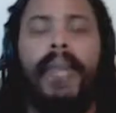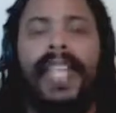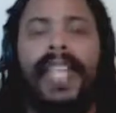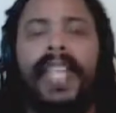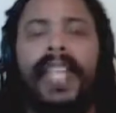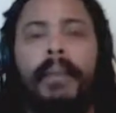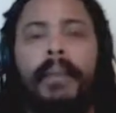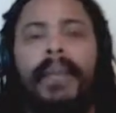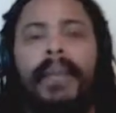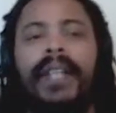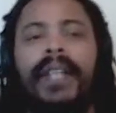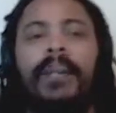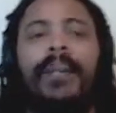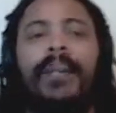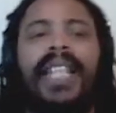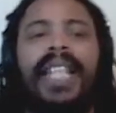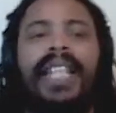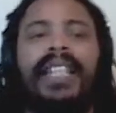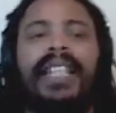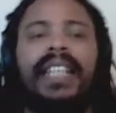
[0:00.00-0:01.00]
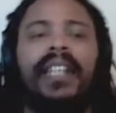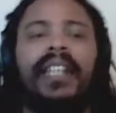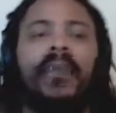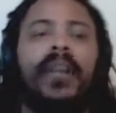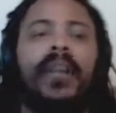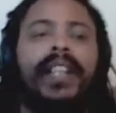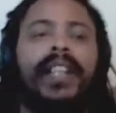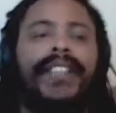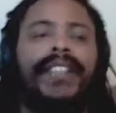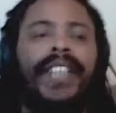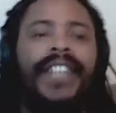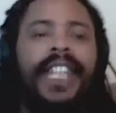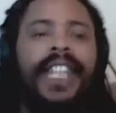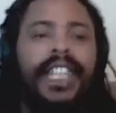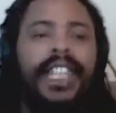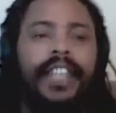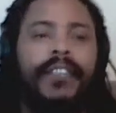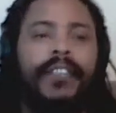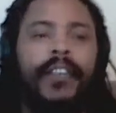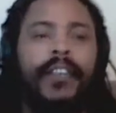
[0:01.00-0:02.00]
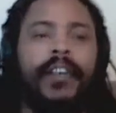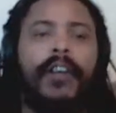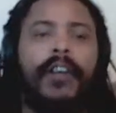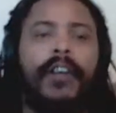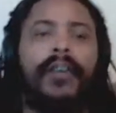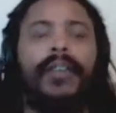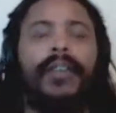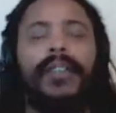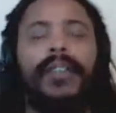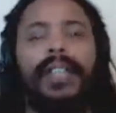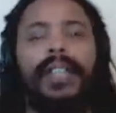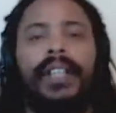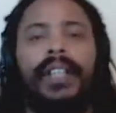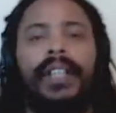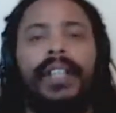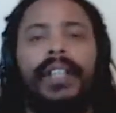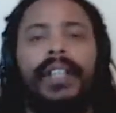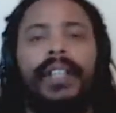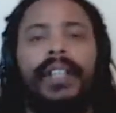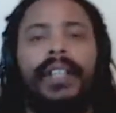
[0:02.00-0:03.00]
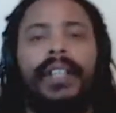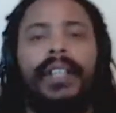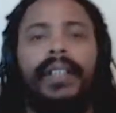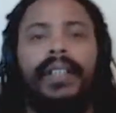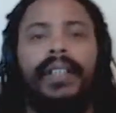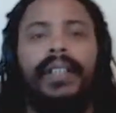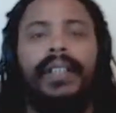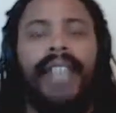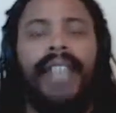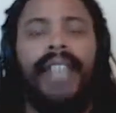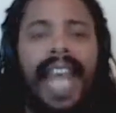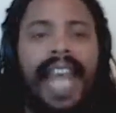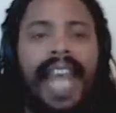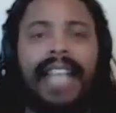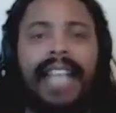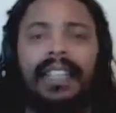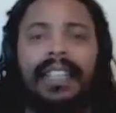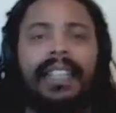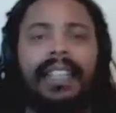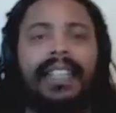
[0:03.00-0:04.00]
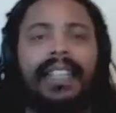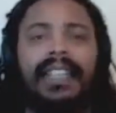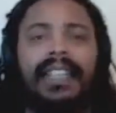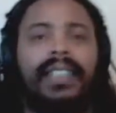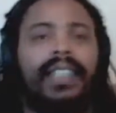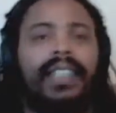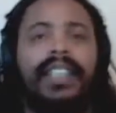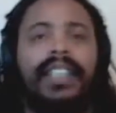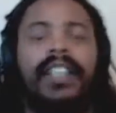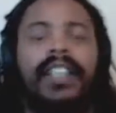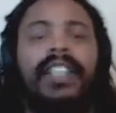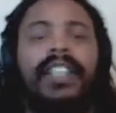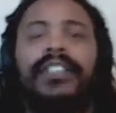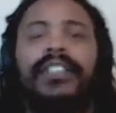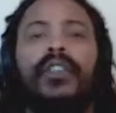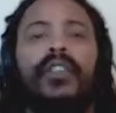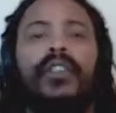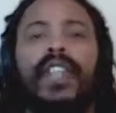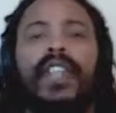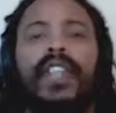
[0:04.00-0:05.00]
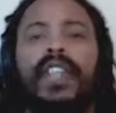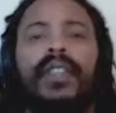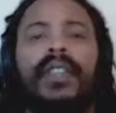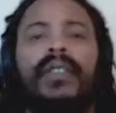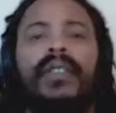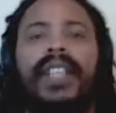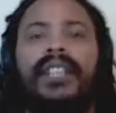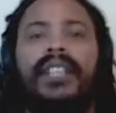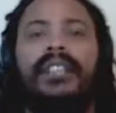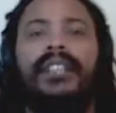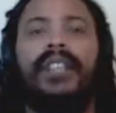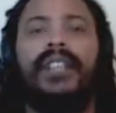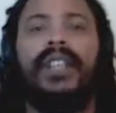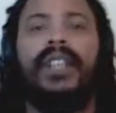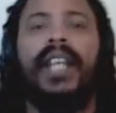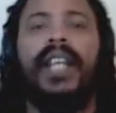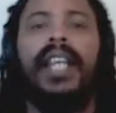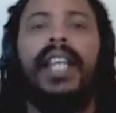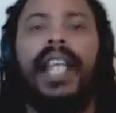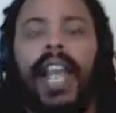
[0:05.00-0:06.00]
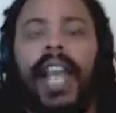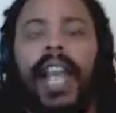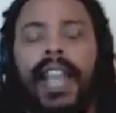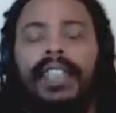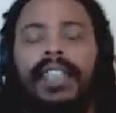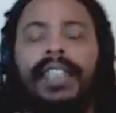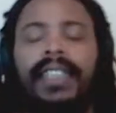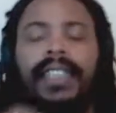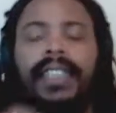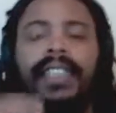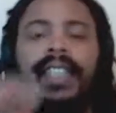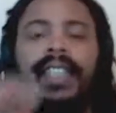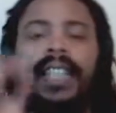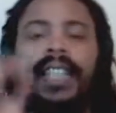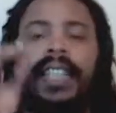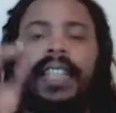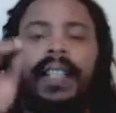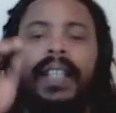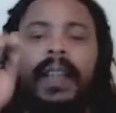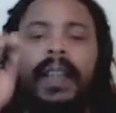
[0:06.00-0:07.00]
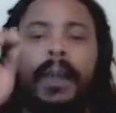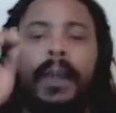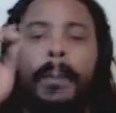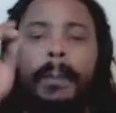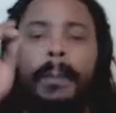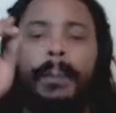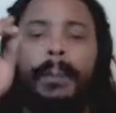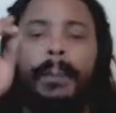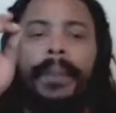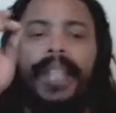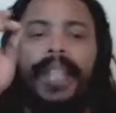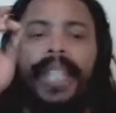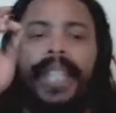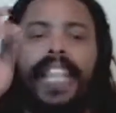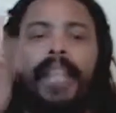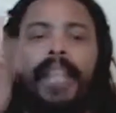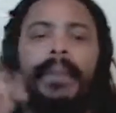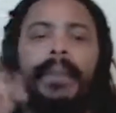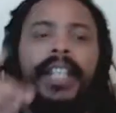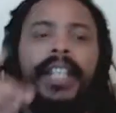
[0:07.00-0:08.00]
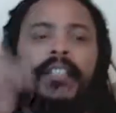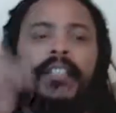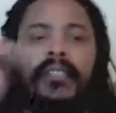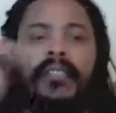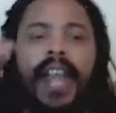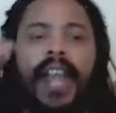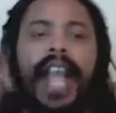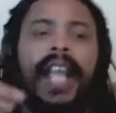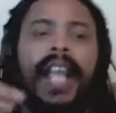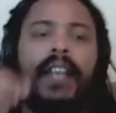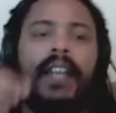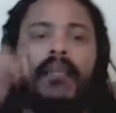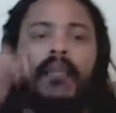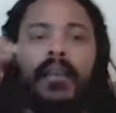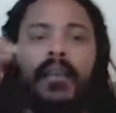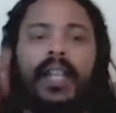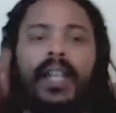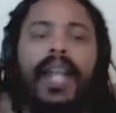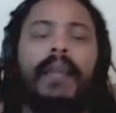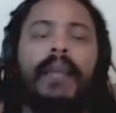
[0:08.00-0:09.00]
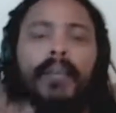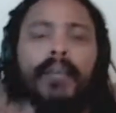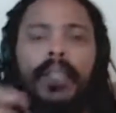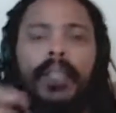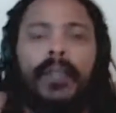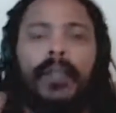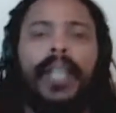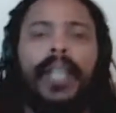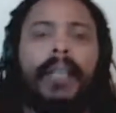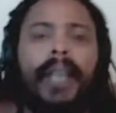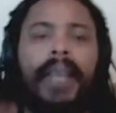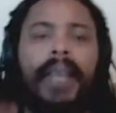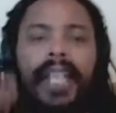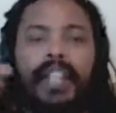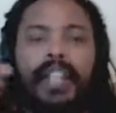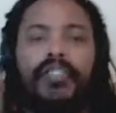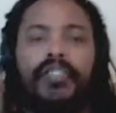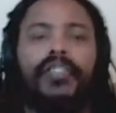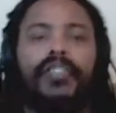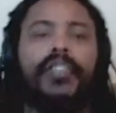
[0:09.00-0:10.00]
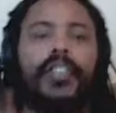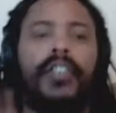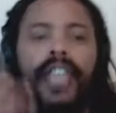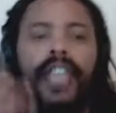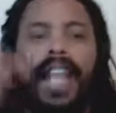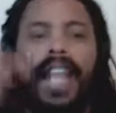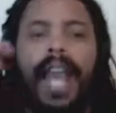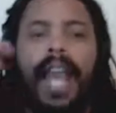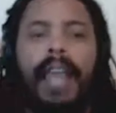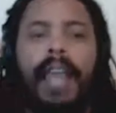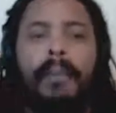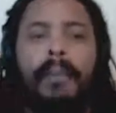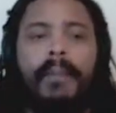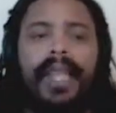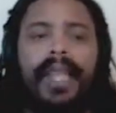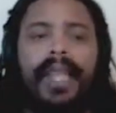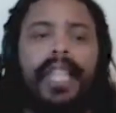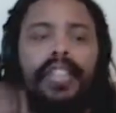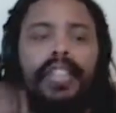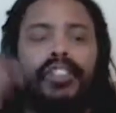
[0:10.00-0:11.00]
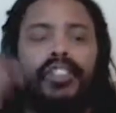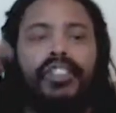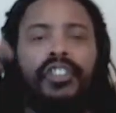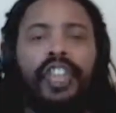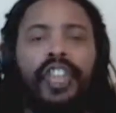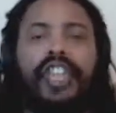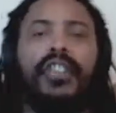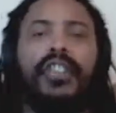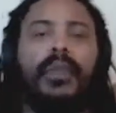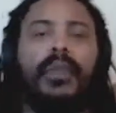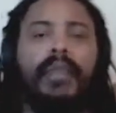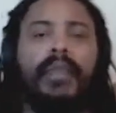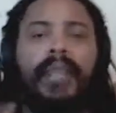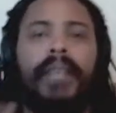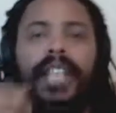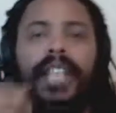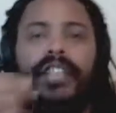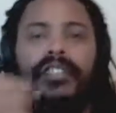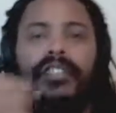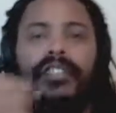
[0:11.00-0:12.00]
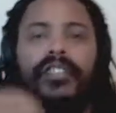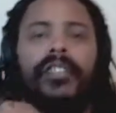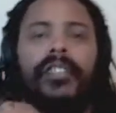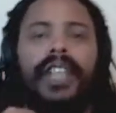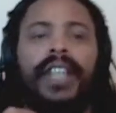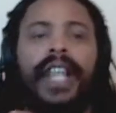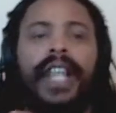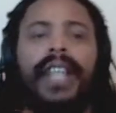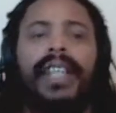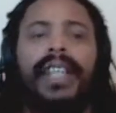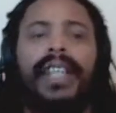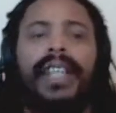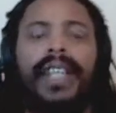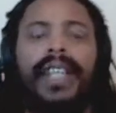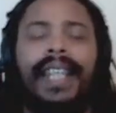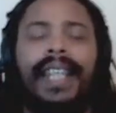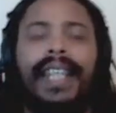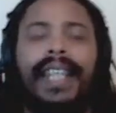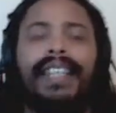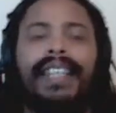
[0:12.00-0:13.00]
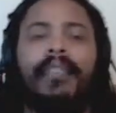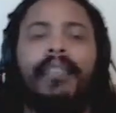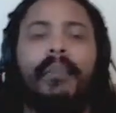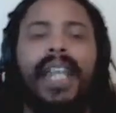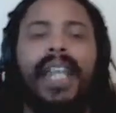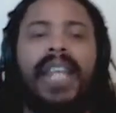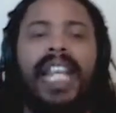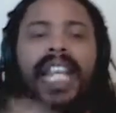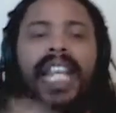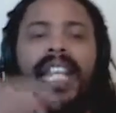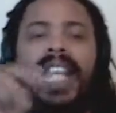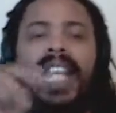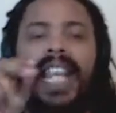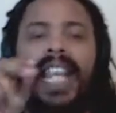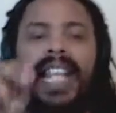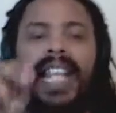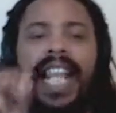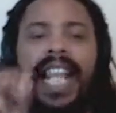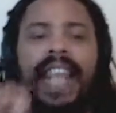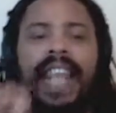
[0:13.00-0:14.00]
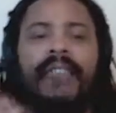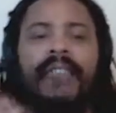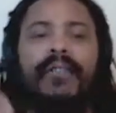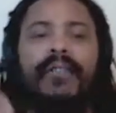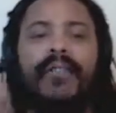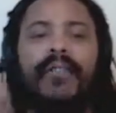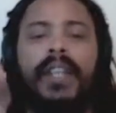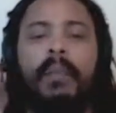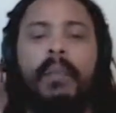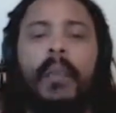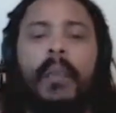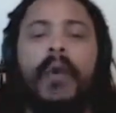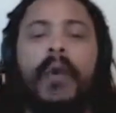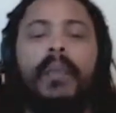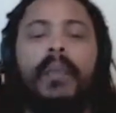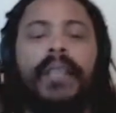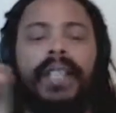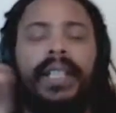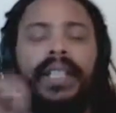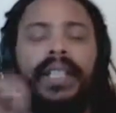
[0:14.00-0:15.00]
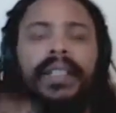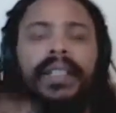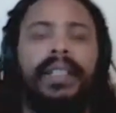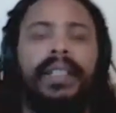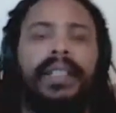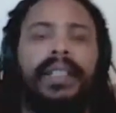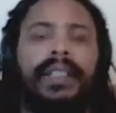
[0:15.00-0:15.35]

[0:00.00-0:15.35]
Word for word: Making a better me than there was a year ago. That, it, there is no greater adventure. Constantly keeping track of what I'm doing, making sure that I'm being genuine, making sure that it's me in every moment.